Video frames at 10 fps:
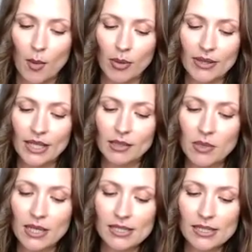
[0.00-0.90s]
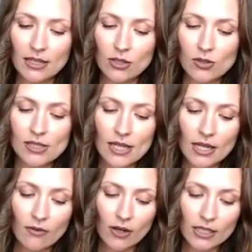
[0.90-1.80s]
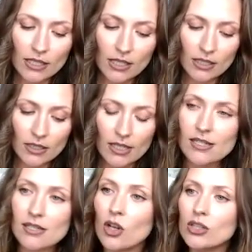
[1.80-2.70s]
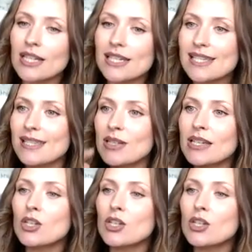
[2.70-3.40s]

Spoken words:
But that means that your zinc right here is not as